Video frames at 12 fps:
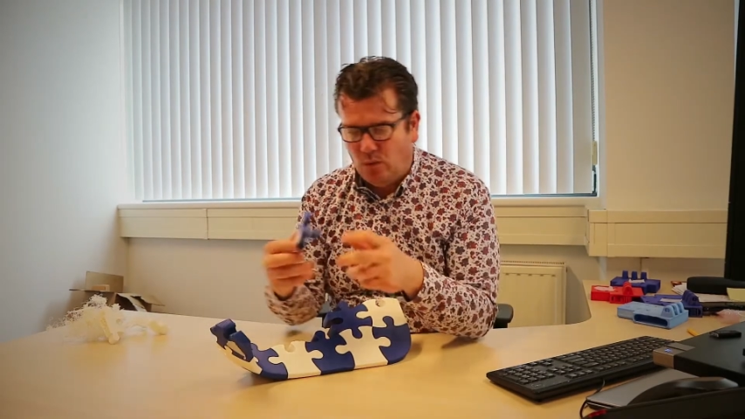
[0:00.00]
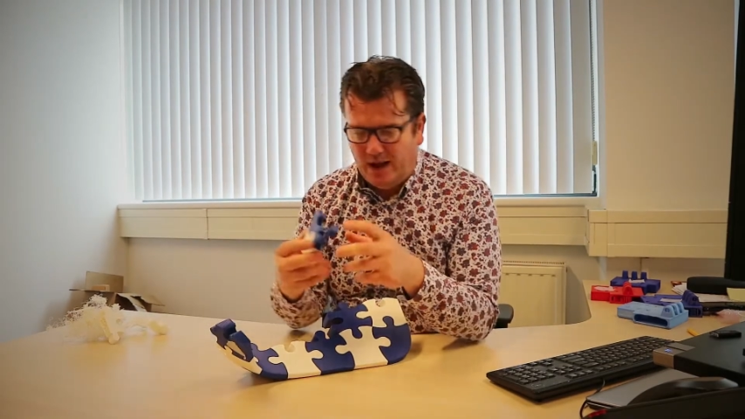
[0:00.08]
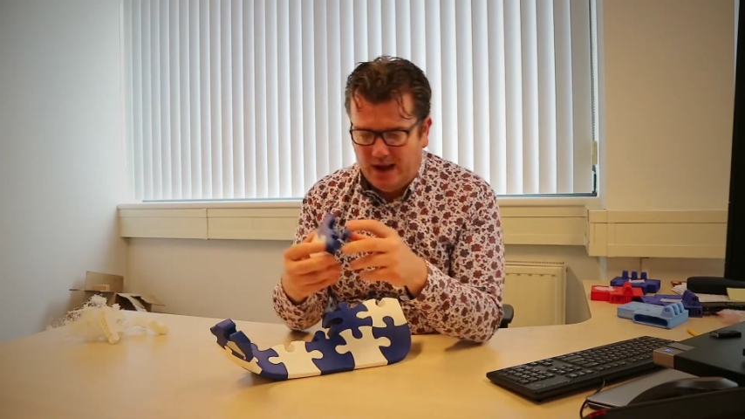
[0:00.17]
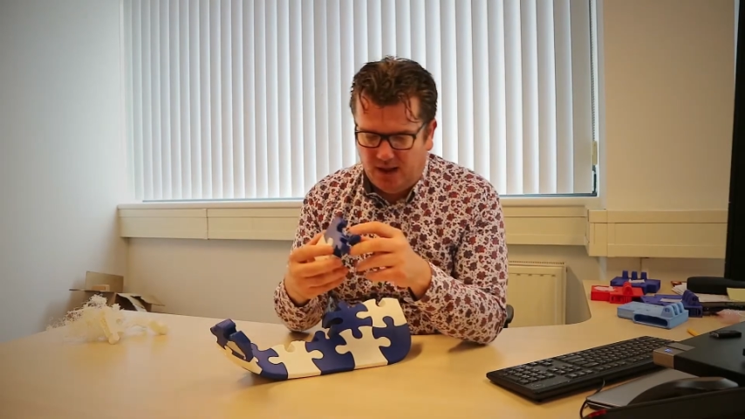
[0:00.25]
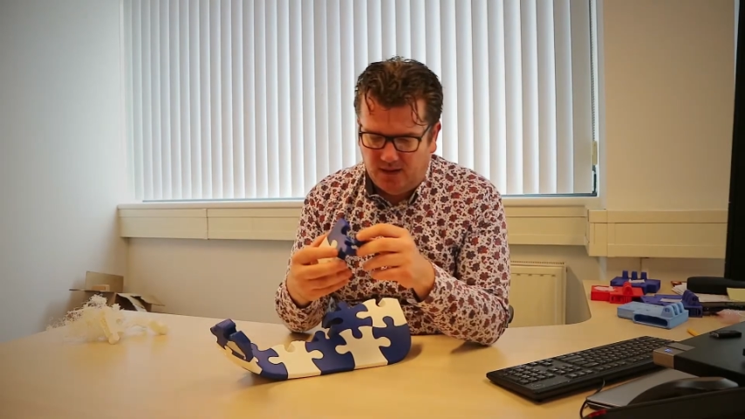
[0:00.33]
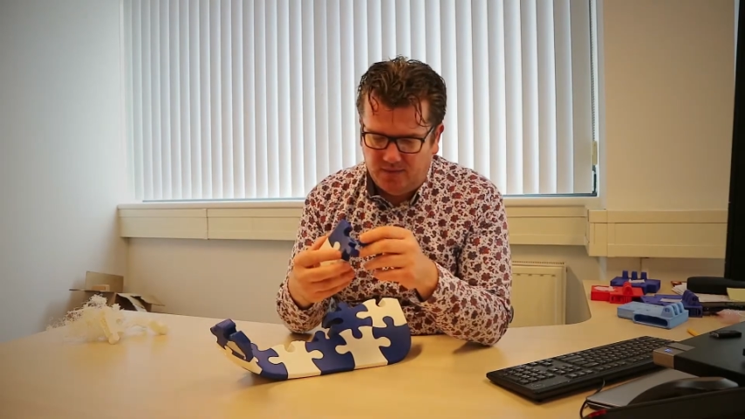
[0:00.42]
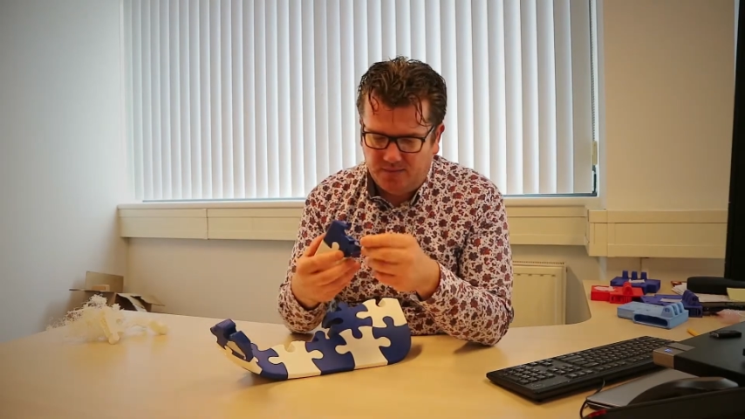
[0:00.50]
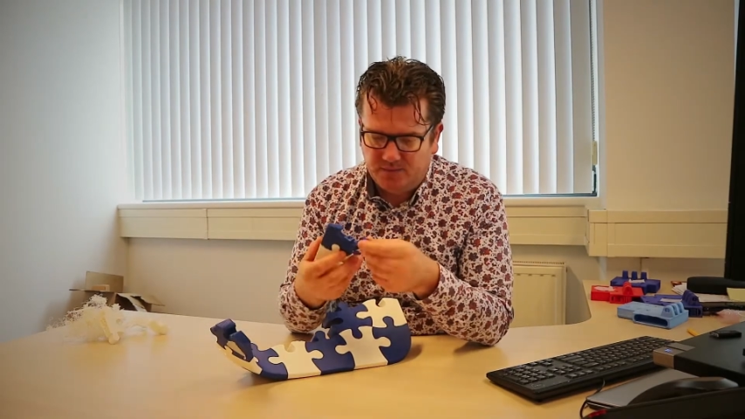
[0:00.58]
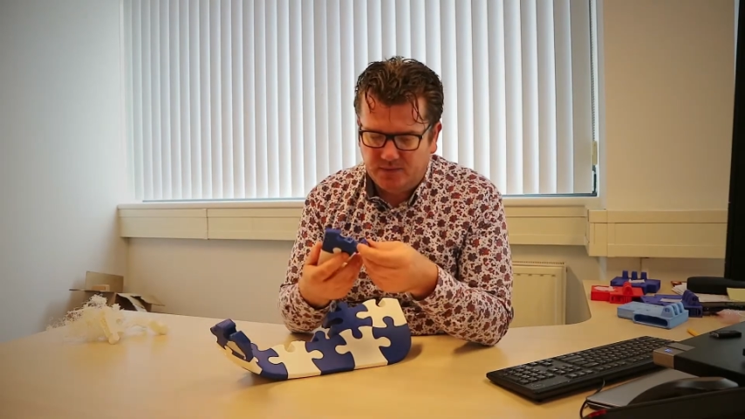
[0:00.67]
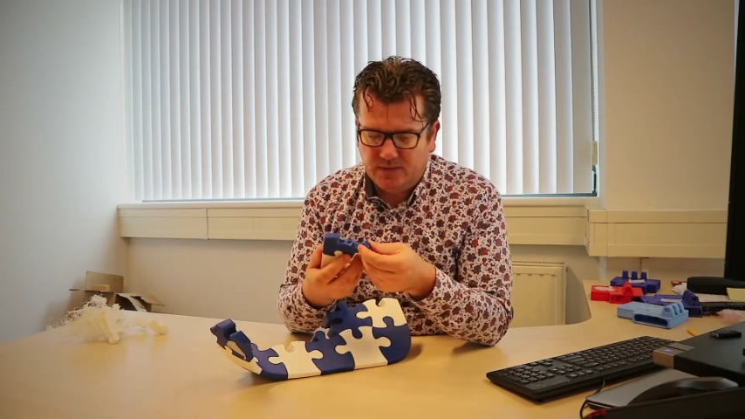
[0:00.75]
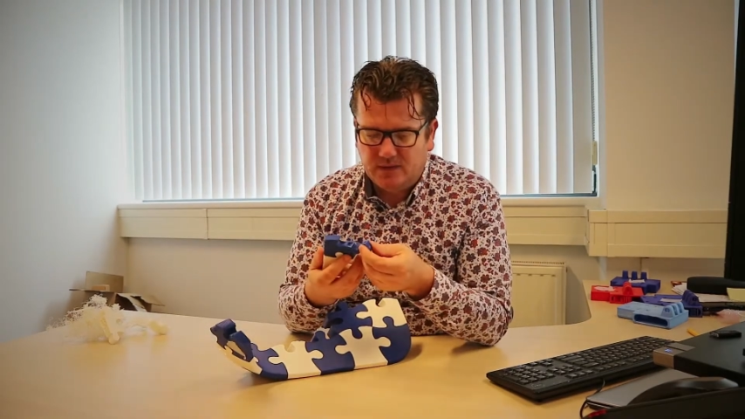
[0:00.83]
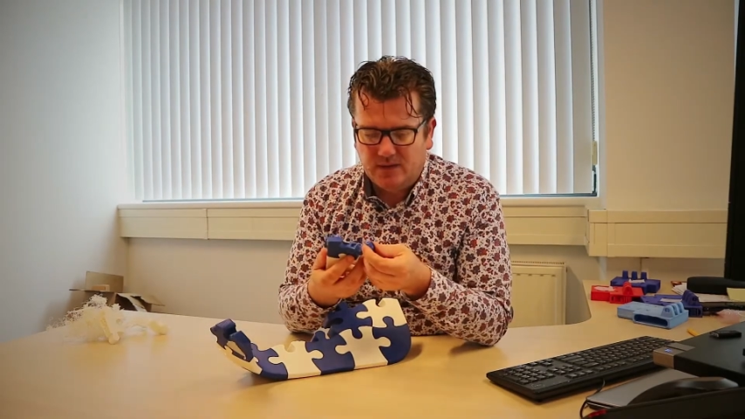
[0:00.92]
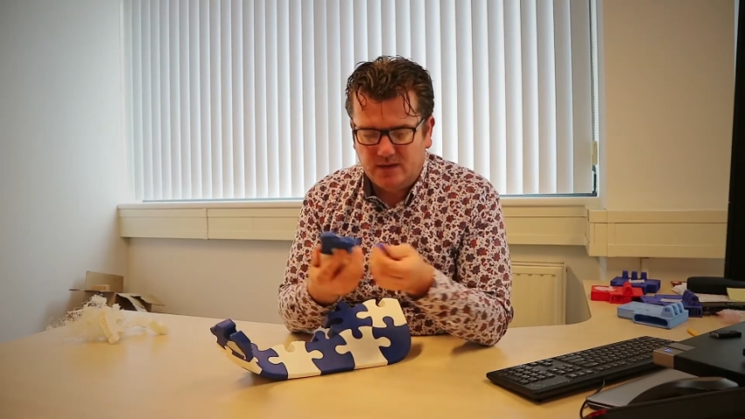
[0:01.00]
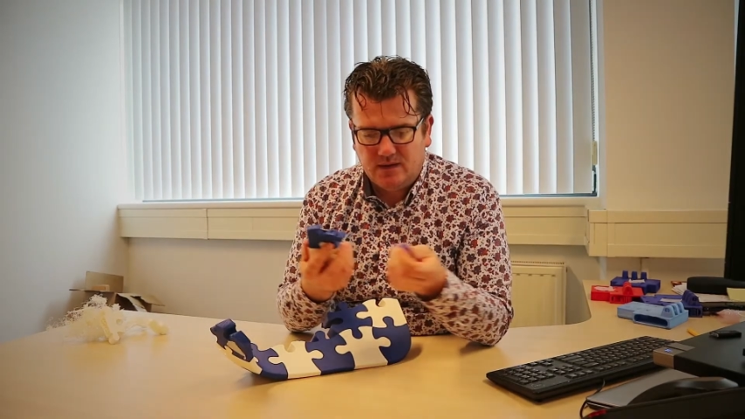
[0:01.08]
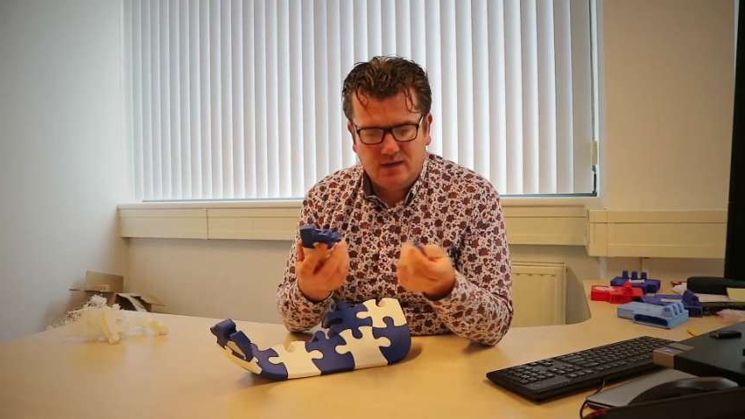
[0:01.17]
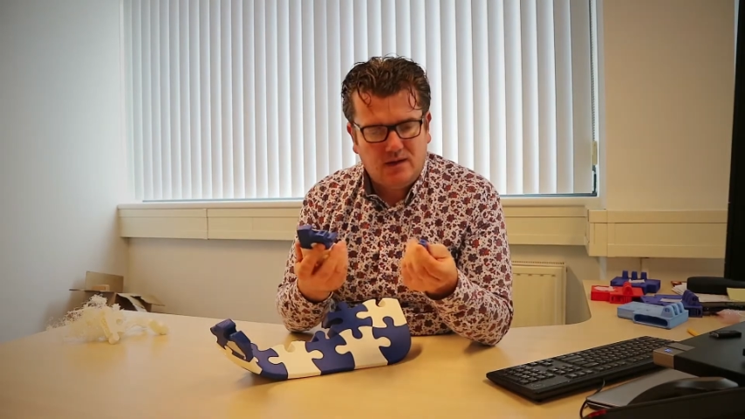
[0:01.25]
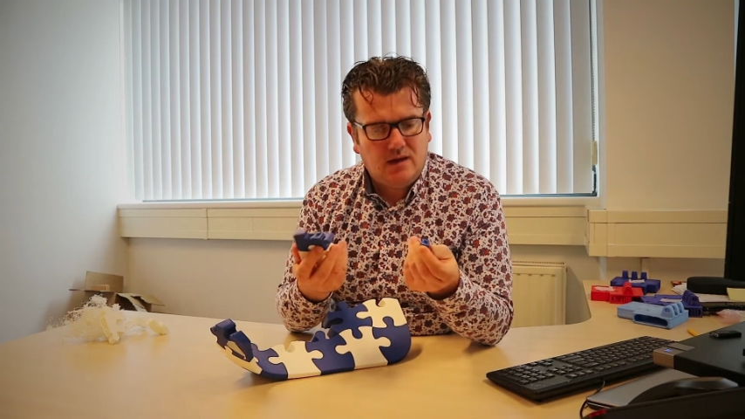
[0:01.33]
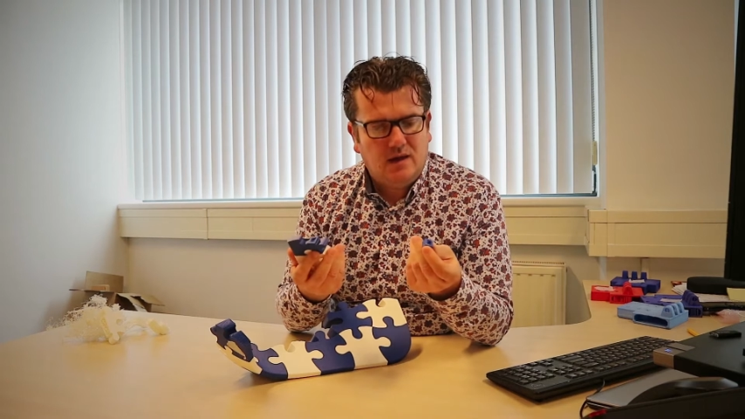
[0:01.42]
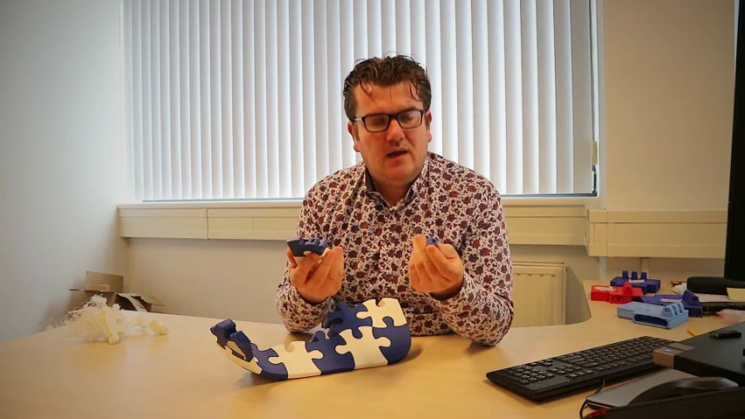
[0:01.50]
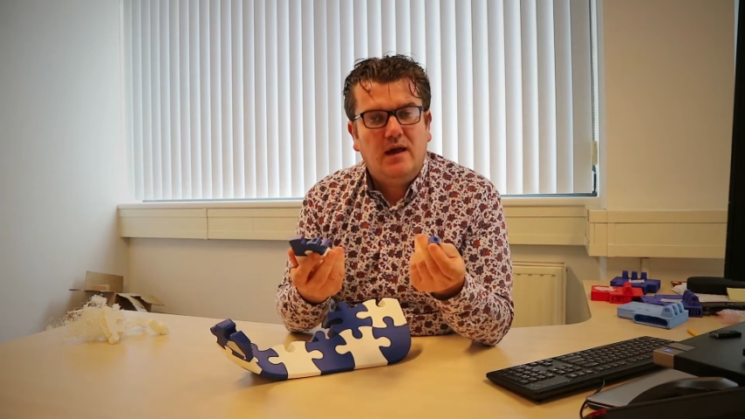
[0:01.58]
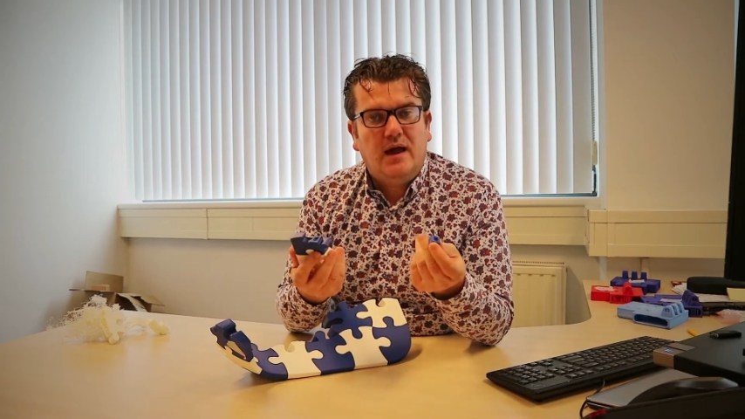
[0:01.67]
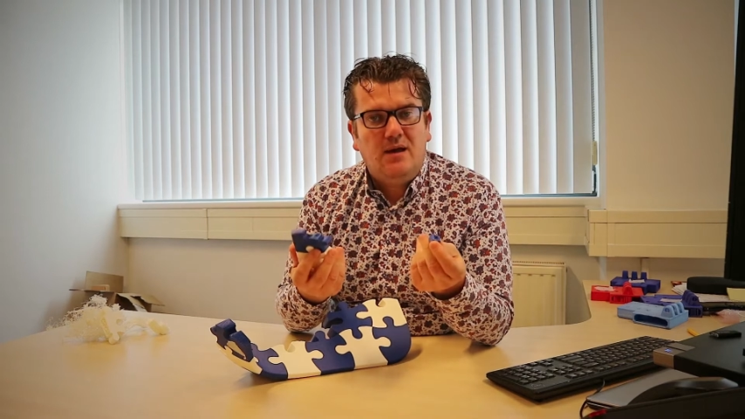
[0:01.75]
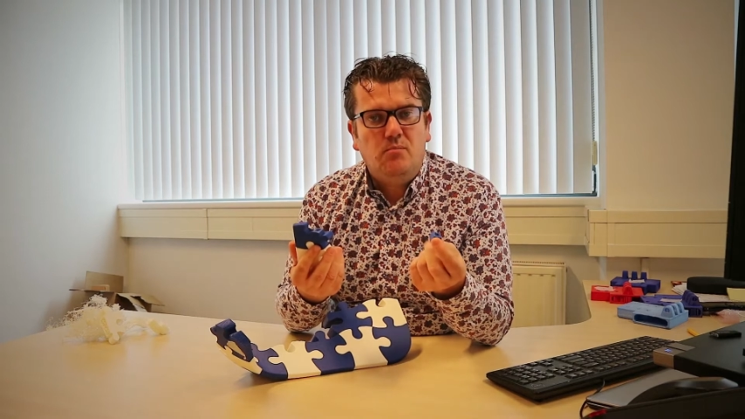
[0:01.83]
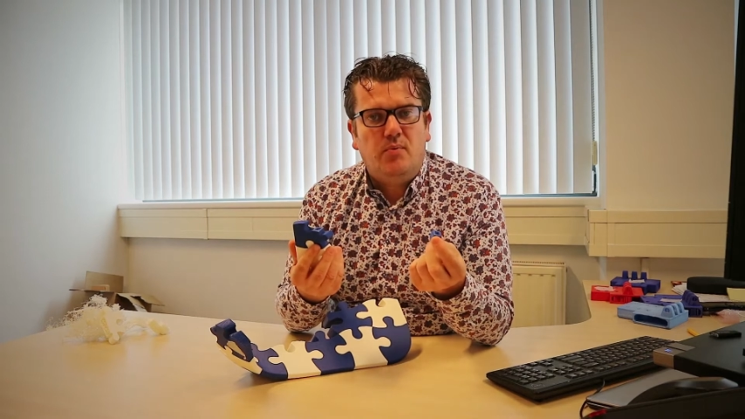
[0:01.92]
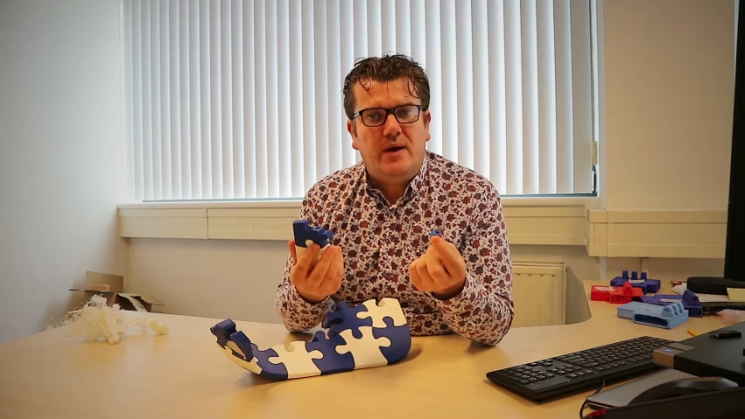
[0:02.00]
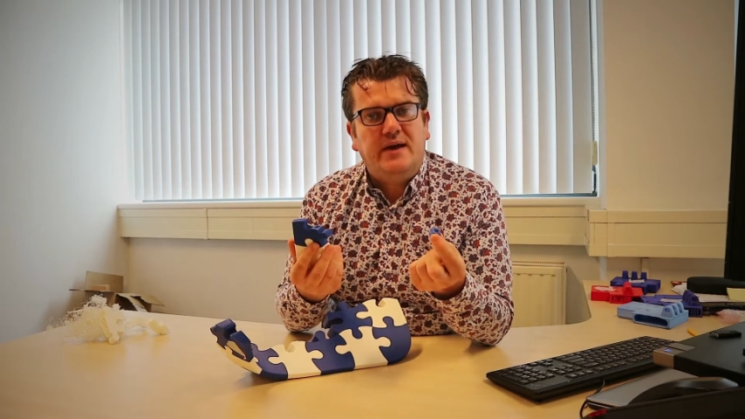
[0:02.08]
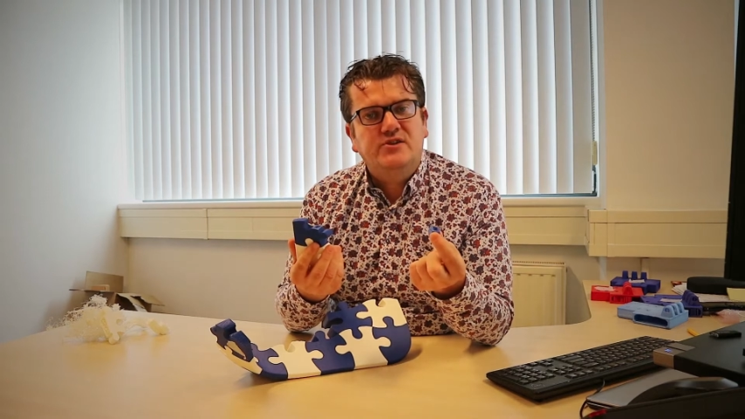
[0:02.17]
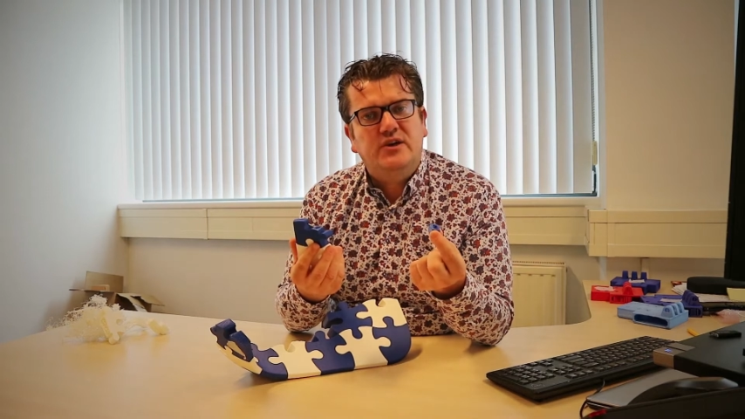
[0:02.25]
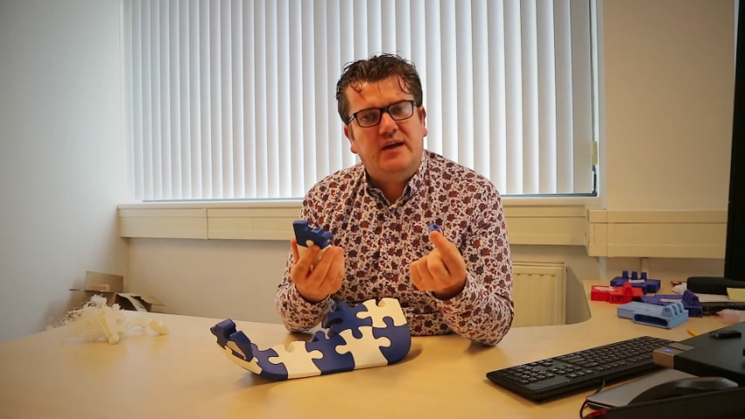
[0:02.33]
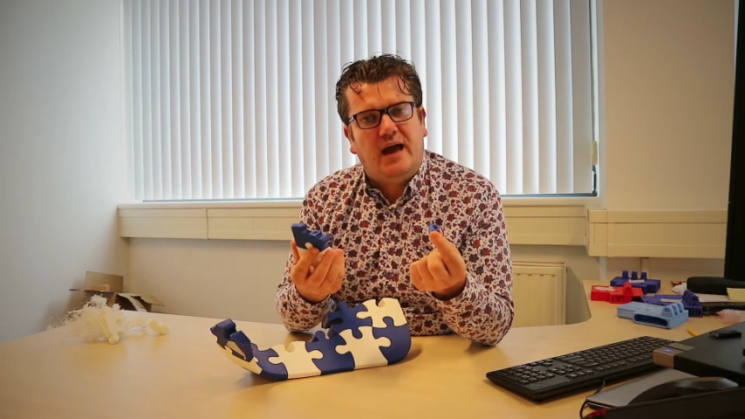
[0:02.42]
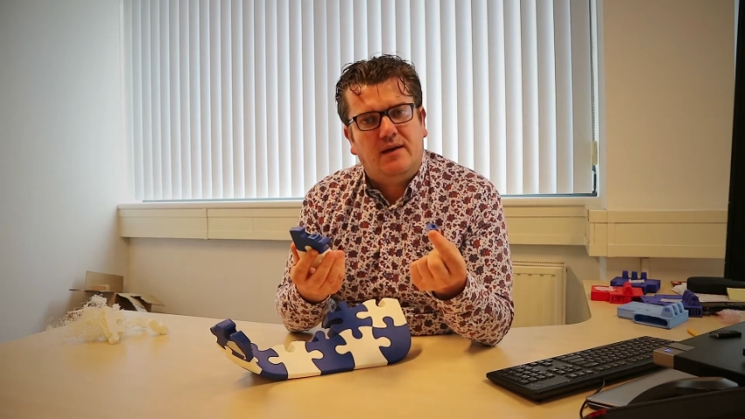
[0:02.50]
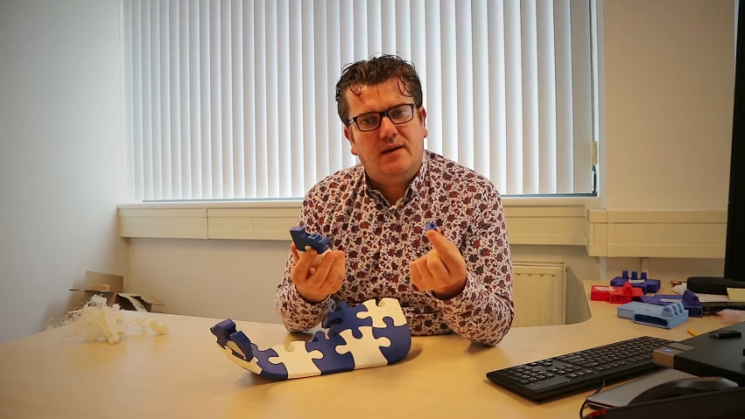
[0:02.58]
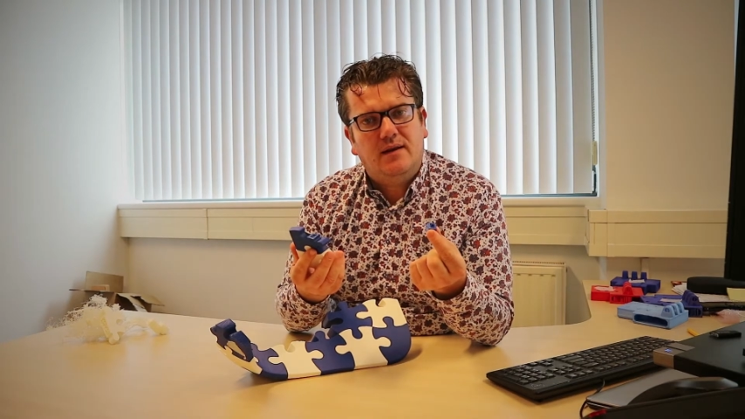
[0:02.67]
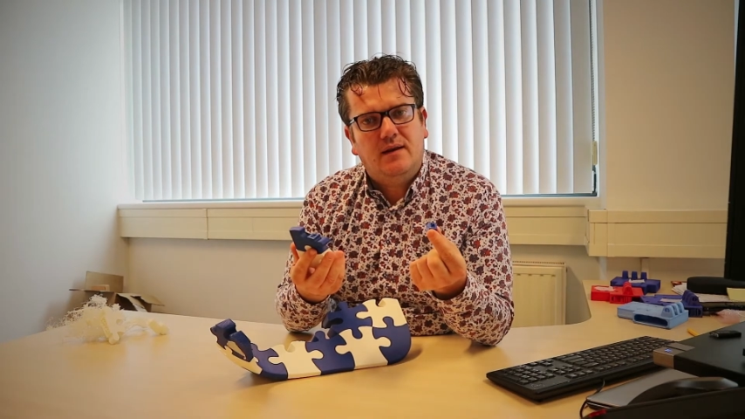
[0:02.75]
well, it breaks again.